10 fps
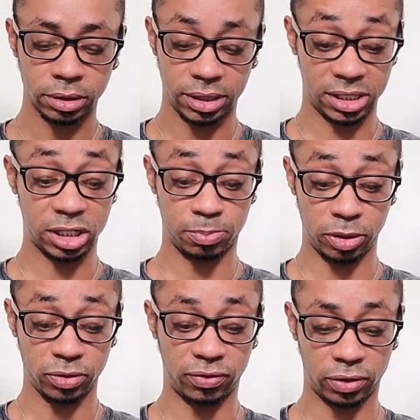This is
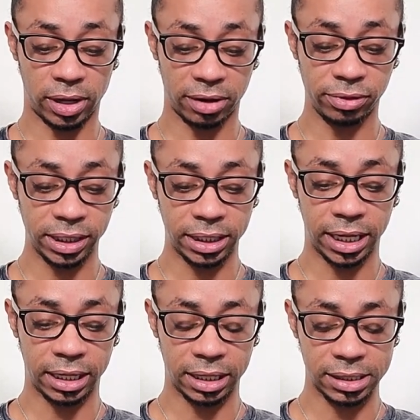beautiful. I really
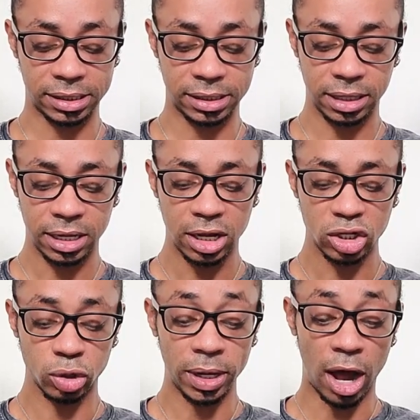like this.
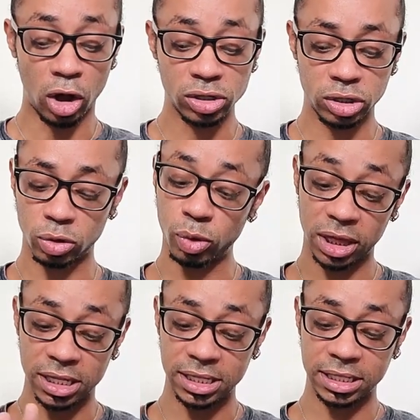So it also,
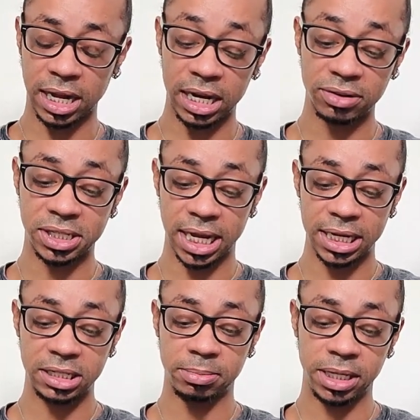what this is kind of
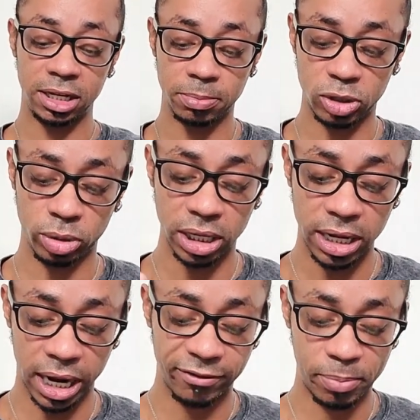saying to me here between the
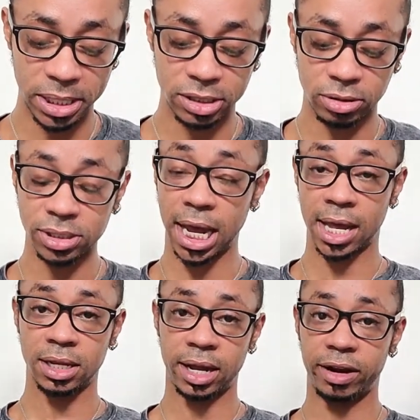Knight of Pentacles
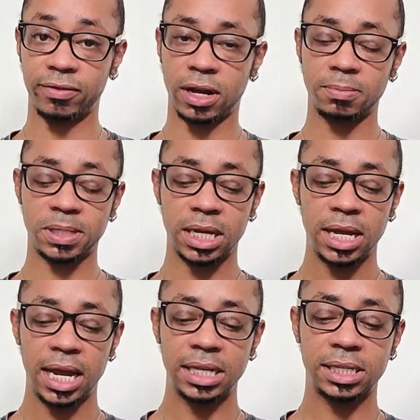and the Knight of Cups,
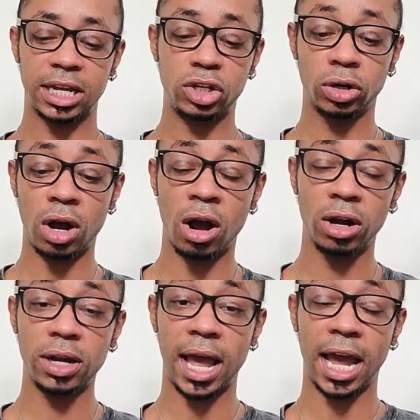it's like your
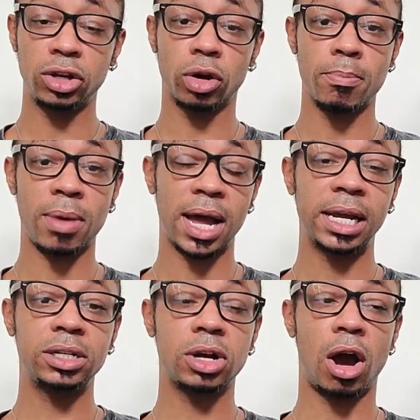heart and your
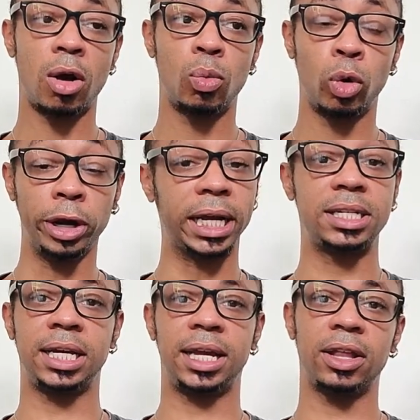mind are working
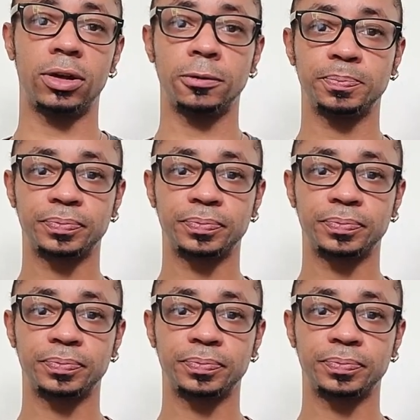together.